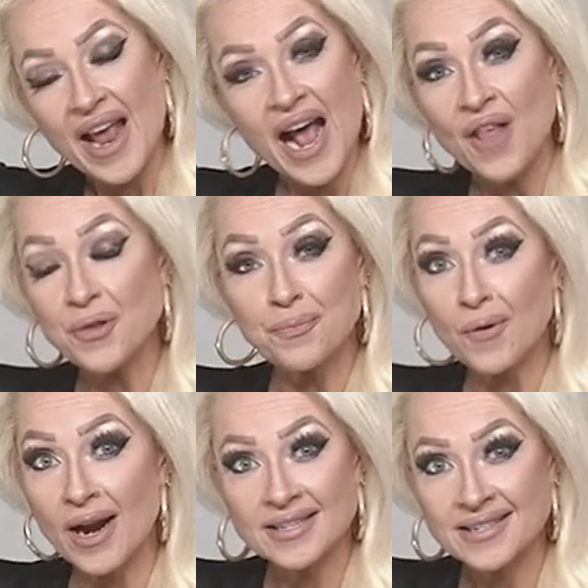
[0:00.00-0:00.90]
And the
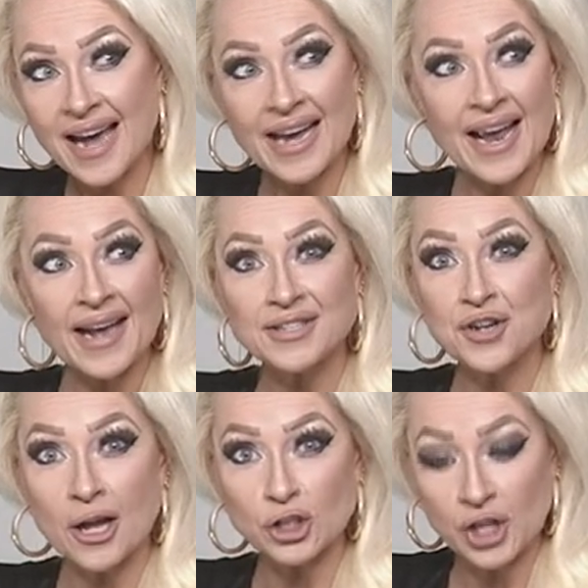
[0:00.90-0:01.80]
price tag has
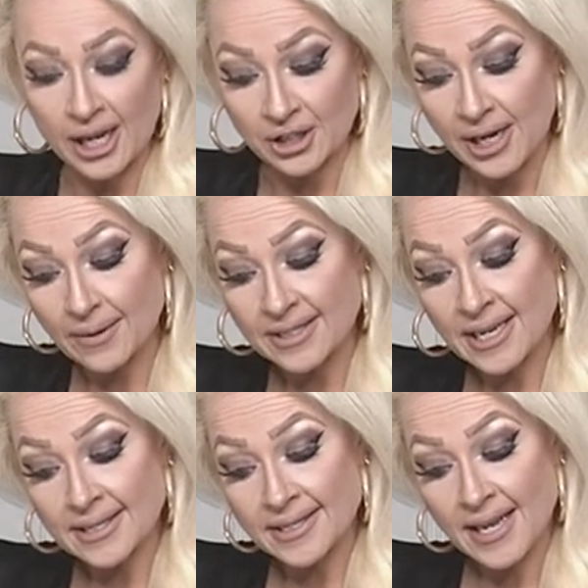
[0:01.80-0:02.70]
not changed. Now it
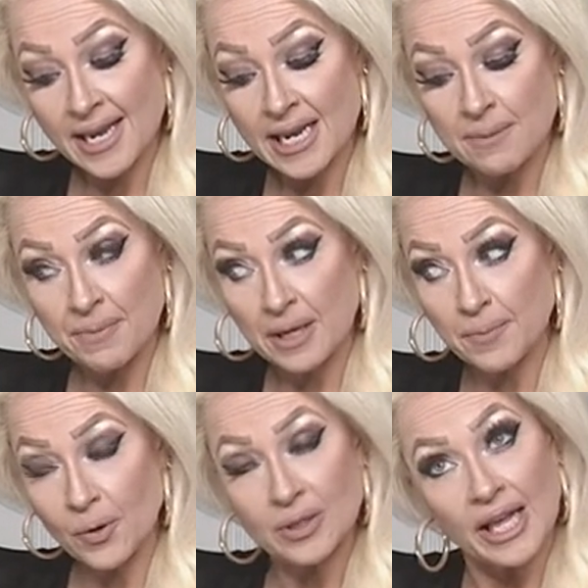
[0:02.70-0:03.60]
does say in big
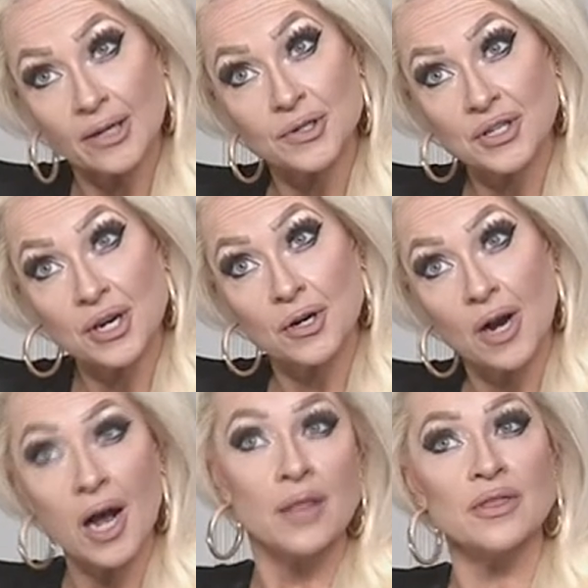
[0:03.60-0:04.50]
bold letters here
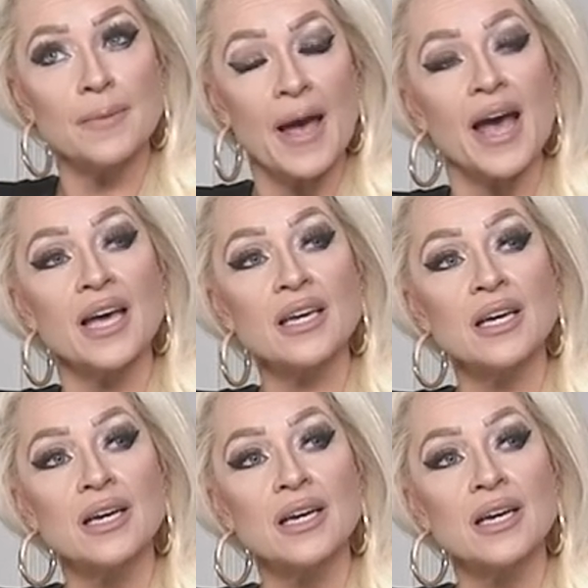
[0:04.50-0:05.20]
on the bag,